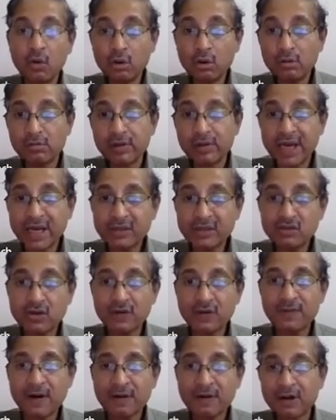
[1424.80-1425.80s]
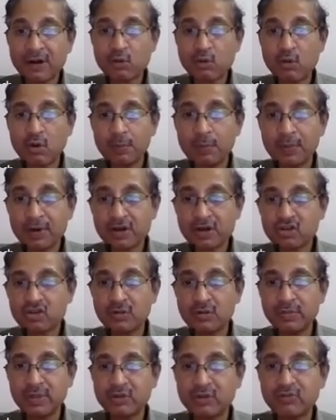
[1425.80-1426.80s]
range of our cooperation
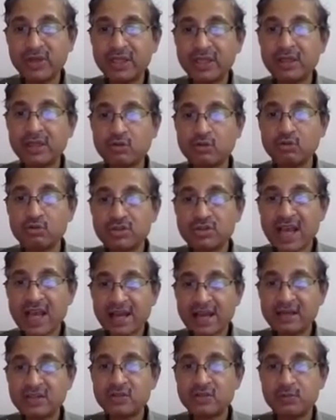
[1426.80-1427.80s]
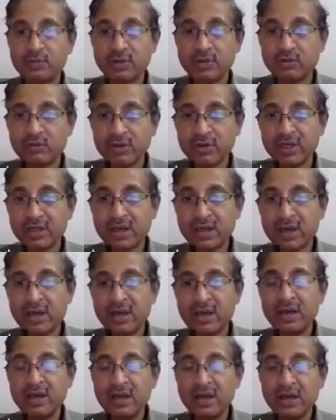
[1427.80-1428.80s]
between the two sides, between the
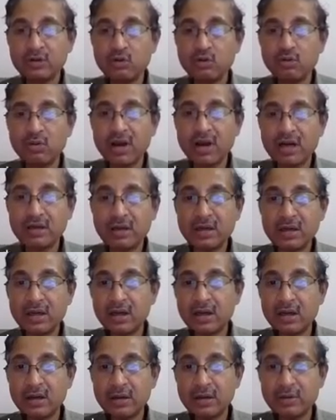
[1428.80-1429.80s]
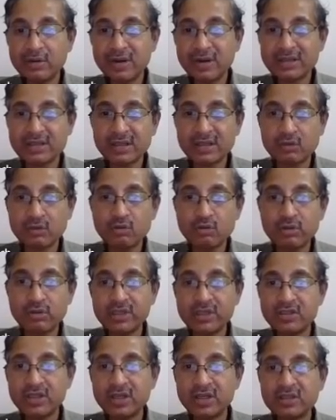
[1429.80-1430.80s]
two, you can say, two
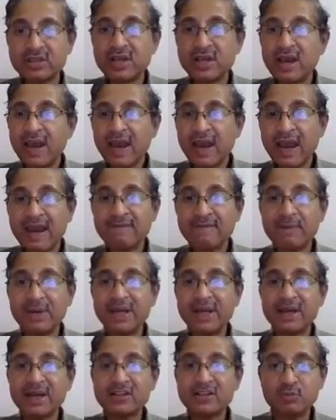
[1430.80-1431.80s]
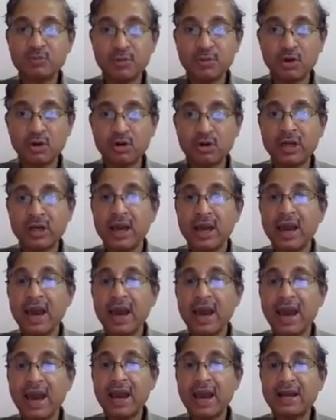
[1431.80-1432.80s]
regions have been explored,
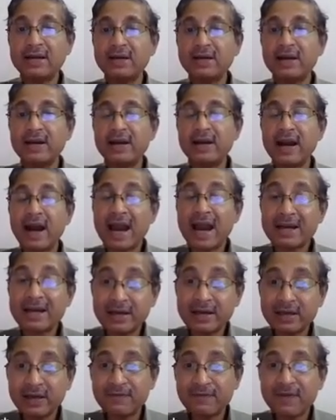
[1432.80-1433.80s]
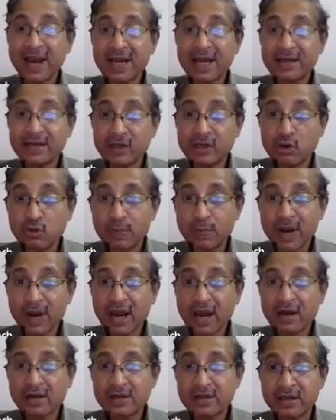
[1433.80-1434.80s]
and identified new
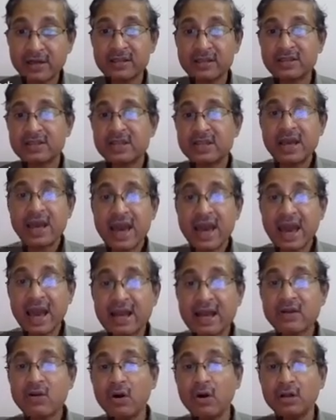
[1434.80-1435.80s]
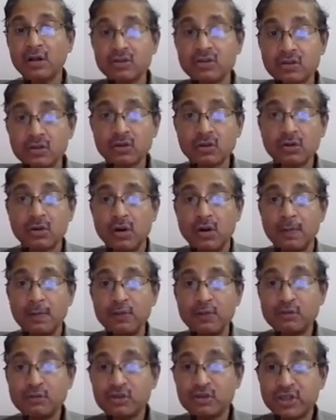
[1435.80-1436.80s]
priorities, and also
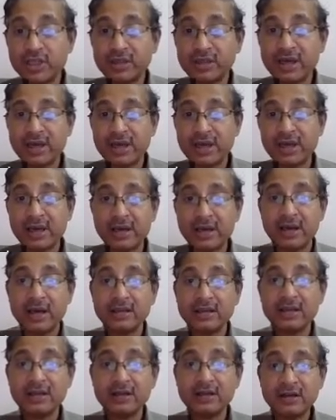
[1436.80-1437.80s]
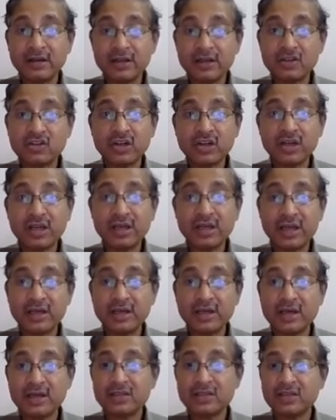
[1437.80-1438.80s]
boosting the traditional
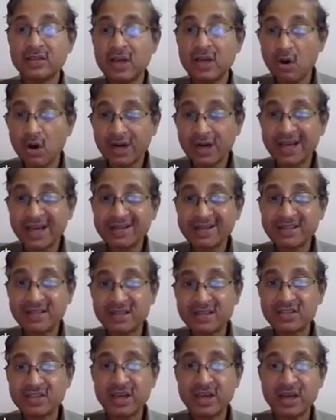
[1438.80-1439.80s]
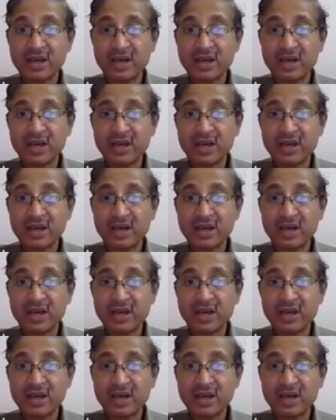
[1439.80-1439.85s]
areas or existing